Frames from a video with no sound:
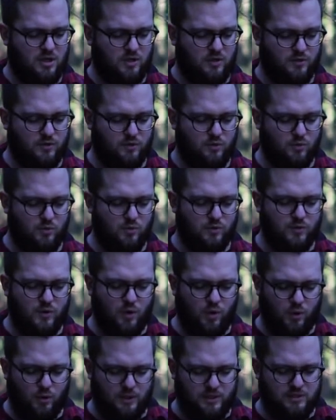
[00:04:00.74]
through
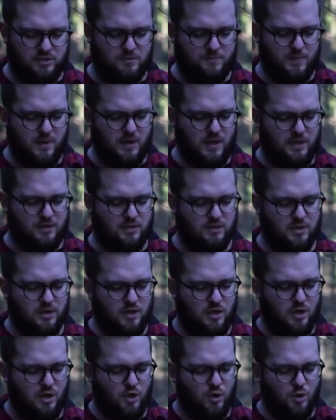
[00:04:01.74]
the Holy Spirit
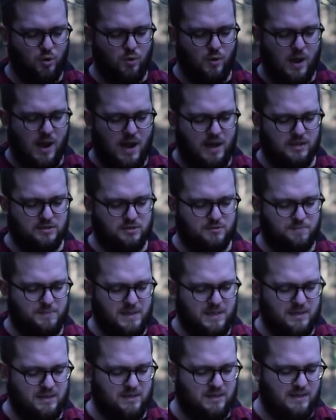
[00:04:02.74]
who has
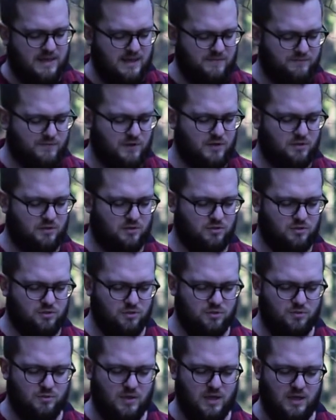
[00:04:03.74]
been given
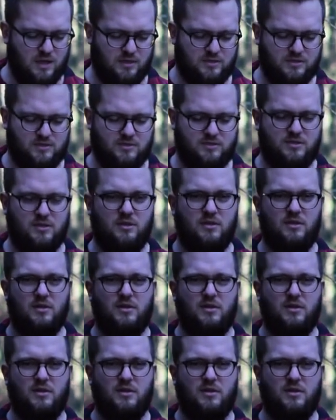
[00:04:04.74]
to us.